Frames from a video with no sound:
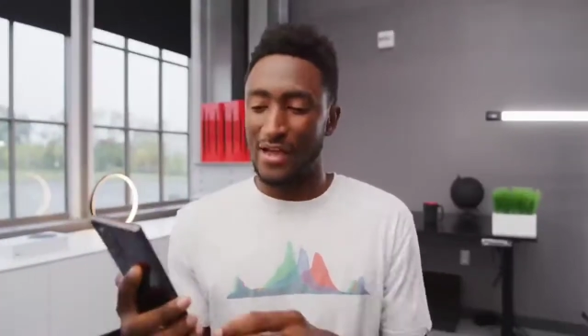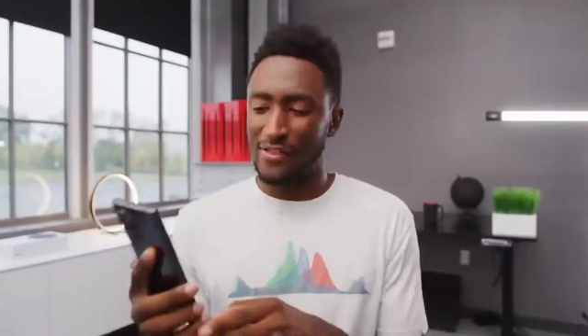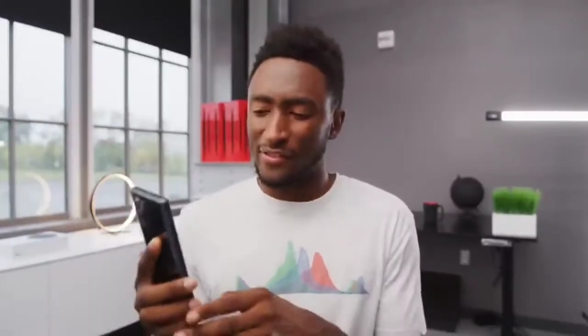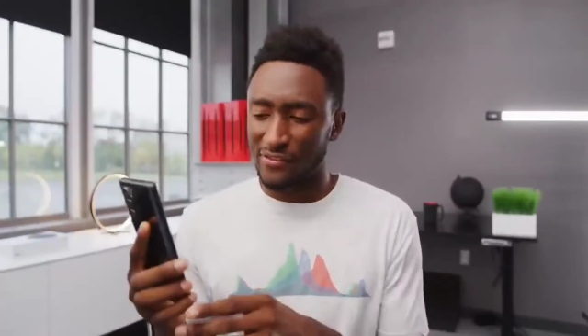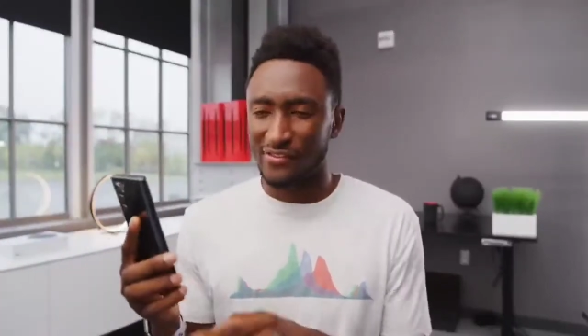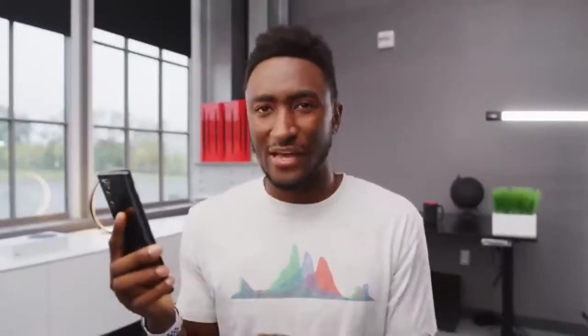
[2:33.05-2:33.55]
And
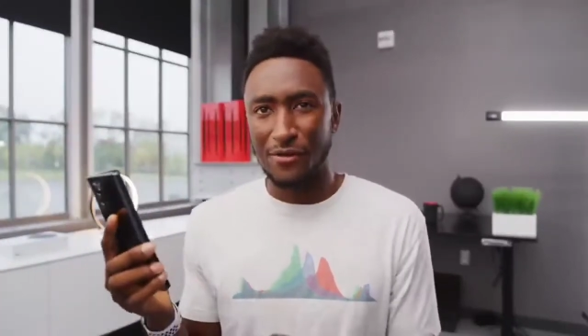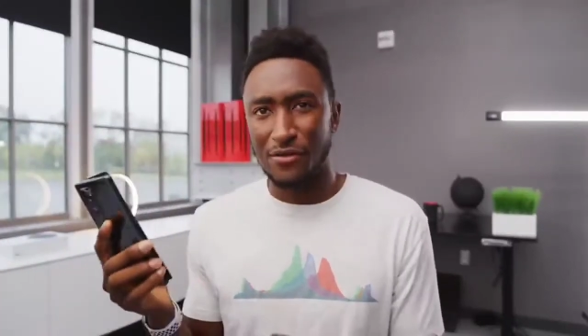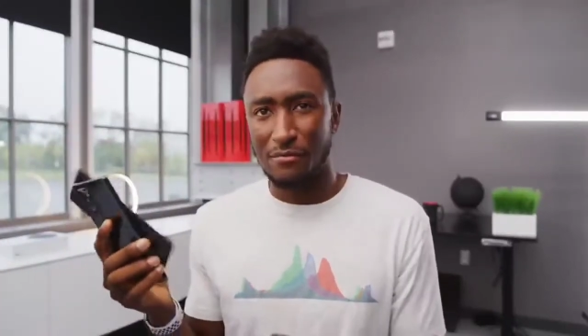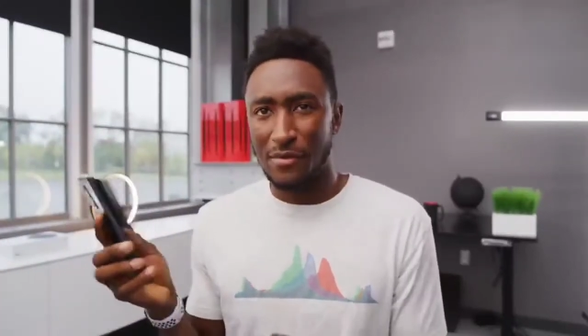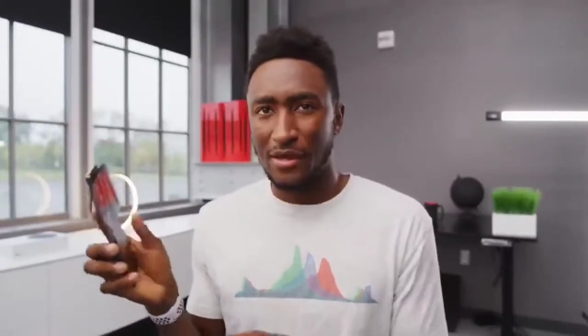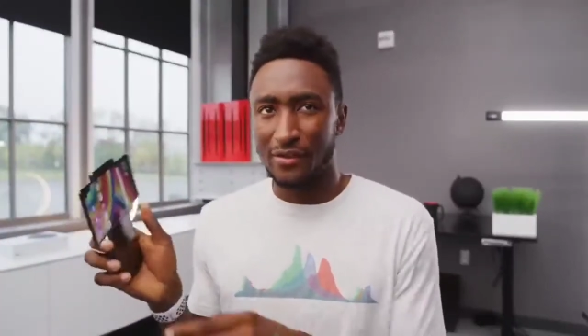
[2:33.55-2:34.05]
then the sound
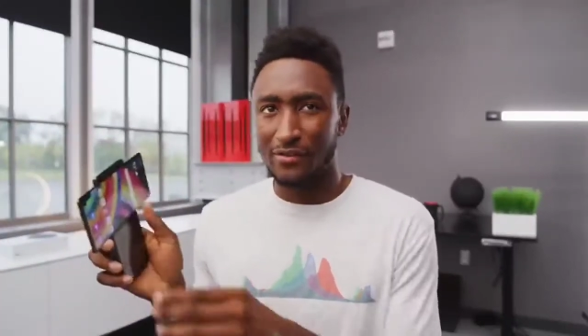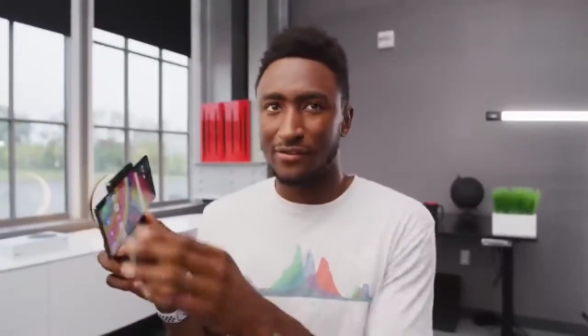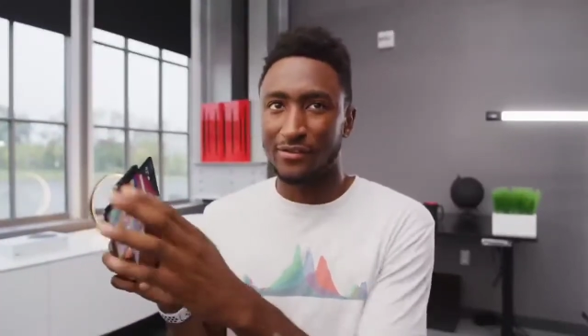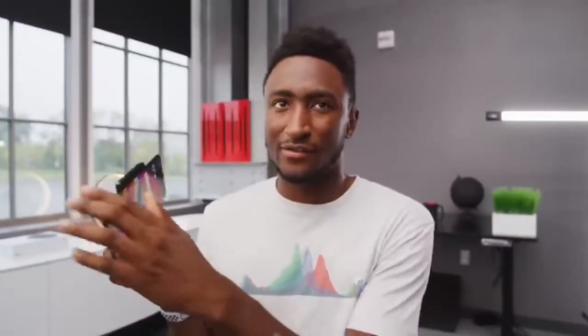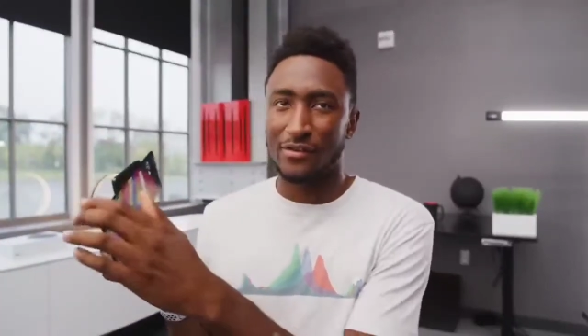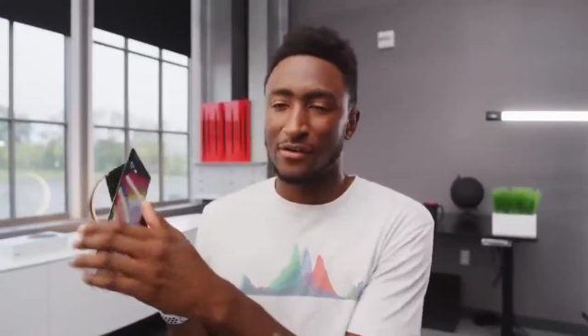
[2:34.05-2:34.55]
it
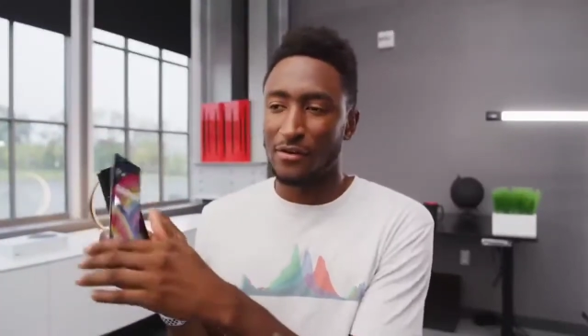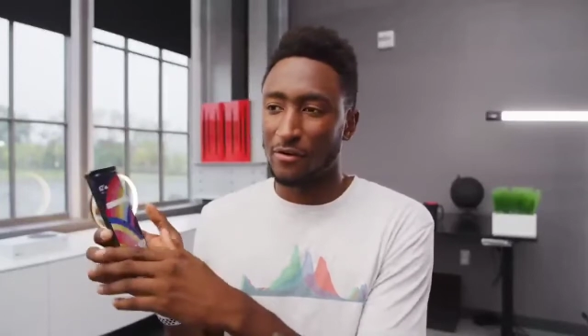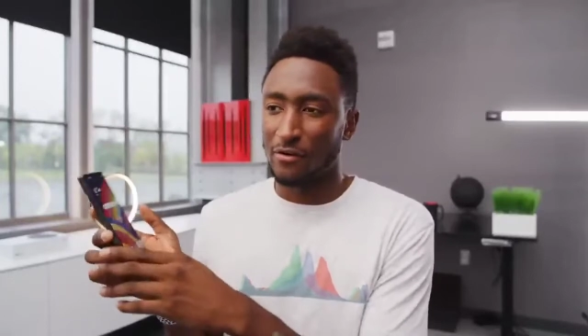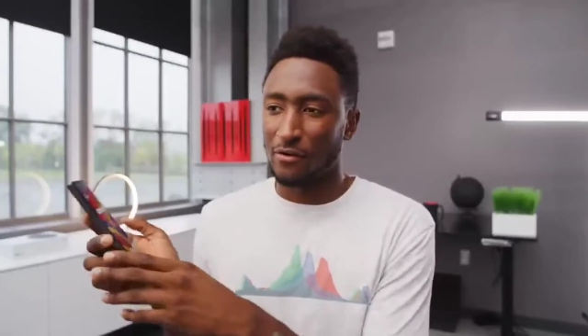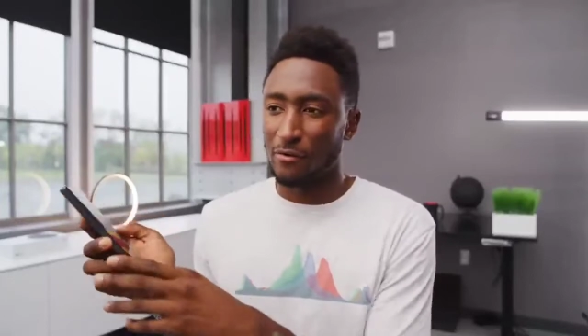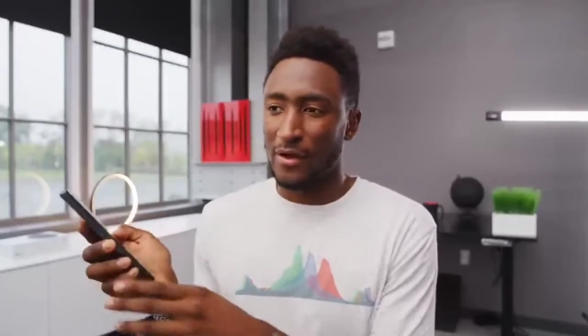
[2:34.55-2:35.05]
makes
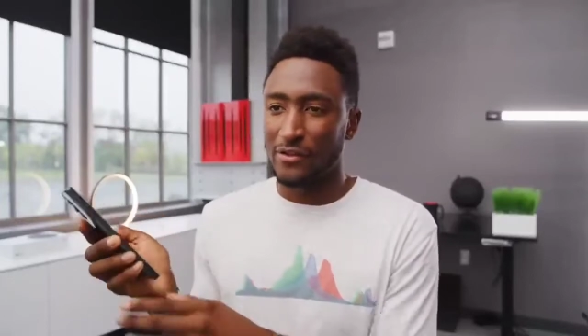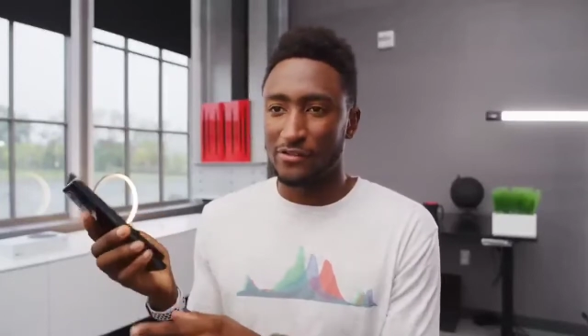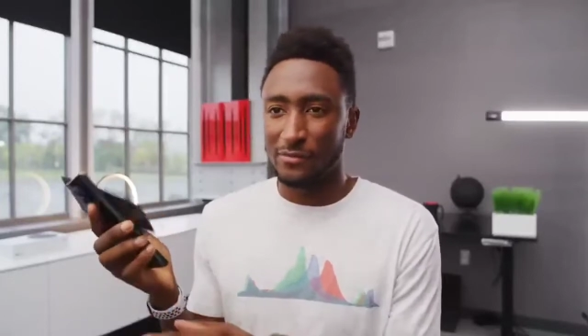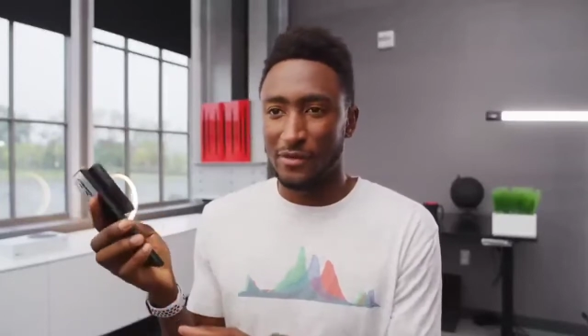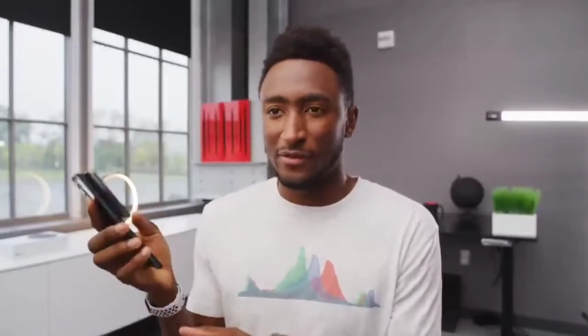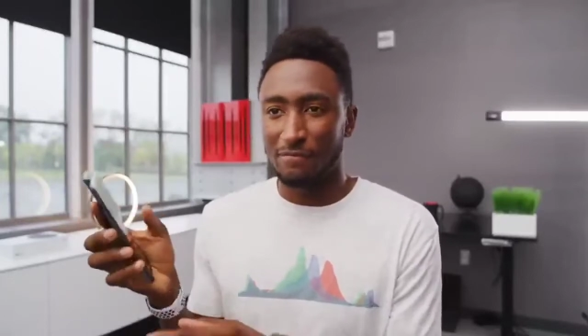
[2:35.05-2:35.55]
reminds
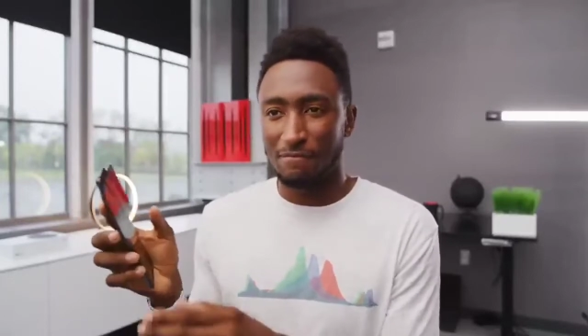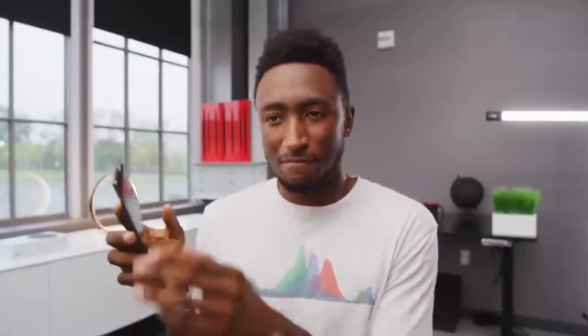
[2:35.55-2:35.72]
me...